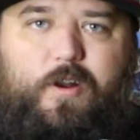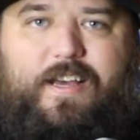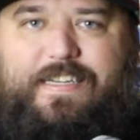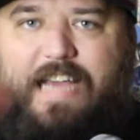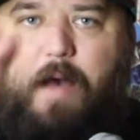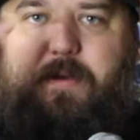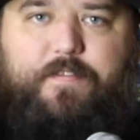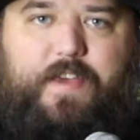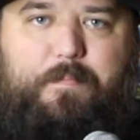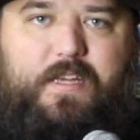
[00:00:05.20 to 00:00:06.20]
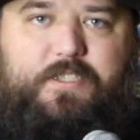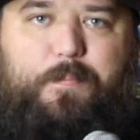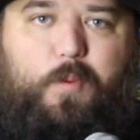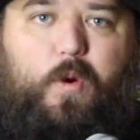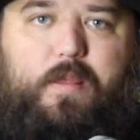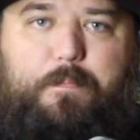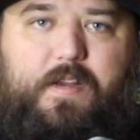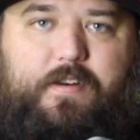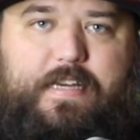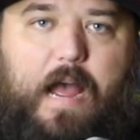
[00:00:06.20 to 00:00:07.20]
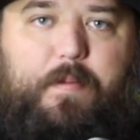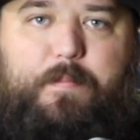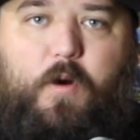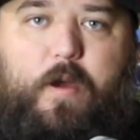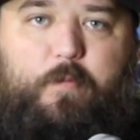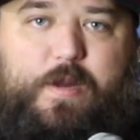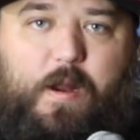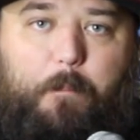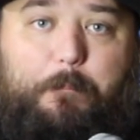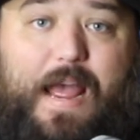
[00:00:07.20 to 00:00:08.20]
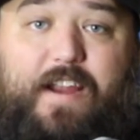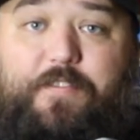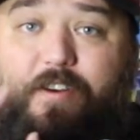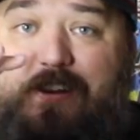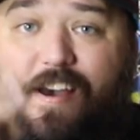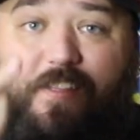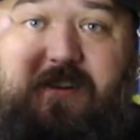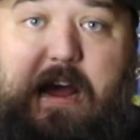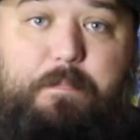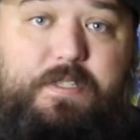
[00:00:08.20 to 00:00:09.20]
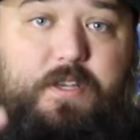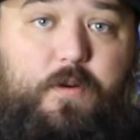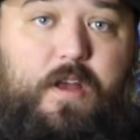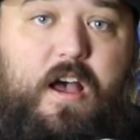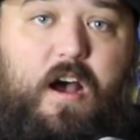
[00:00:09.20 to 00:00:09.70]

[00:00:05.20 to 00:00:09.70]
on, comic fam? It's your boy, the Bearded Comic Bro, and we are back for another episode